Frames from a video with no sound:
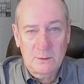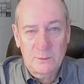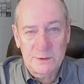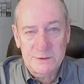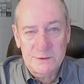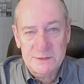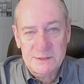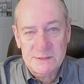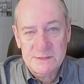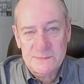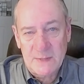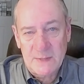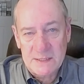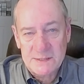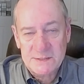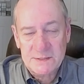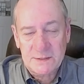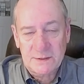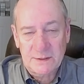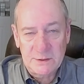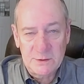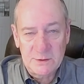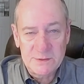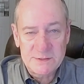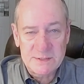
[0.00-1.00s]
which is
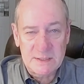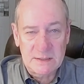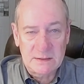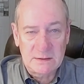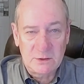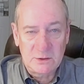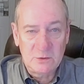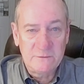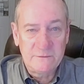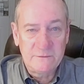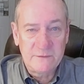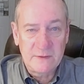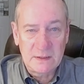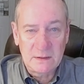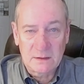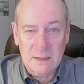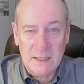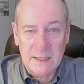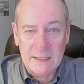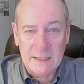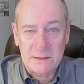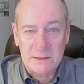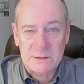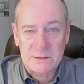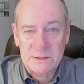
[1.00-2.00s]
basically using UV
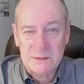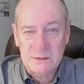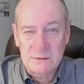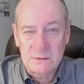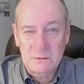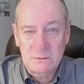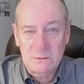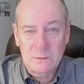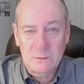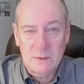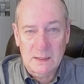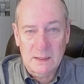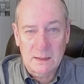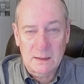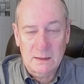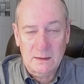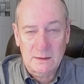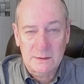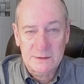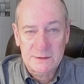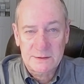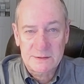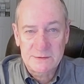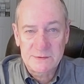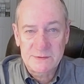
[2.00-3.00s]
light
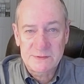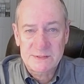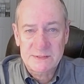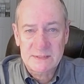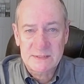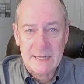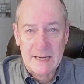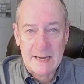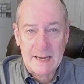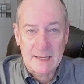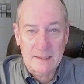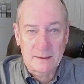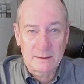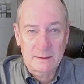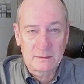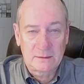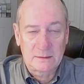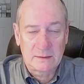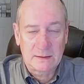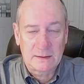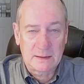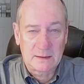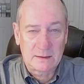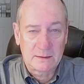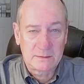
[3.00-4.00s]
to scan
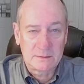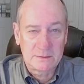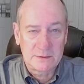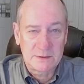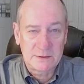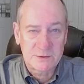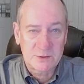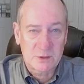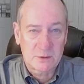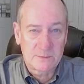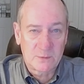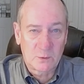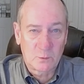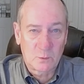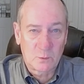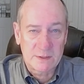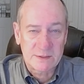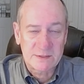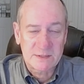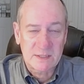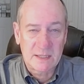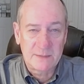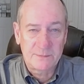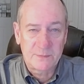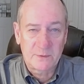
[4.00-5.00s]
and determine what
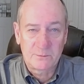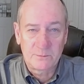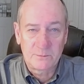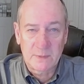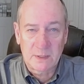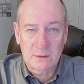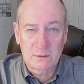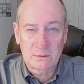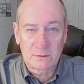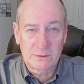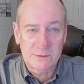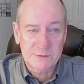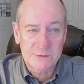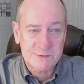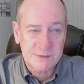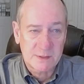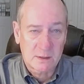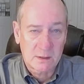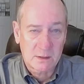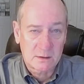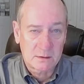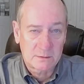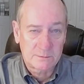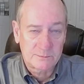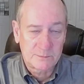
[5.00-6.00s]
type of minerals
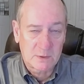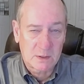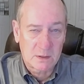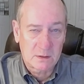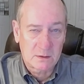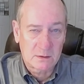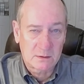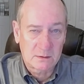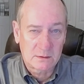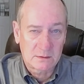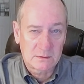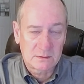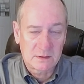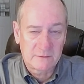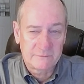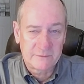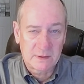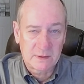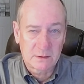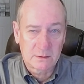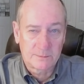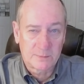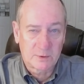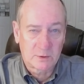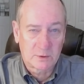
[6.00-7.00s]
are
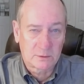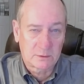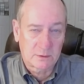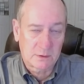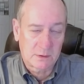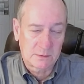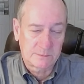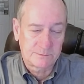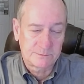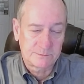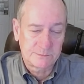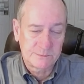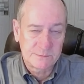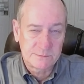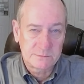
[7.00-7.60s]
available or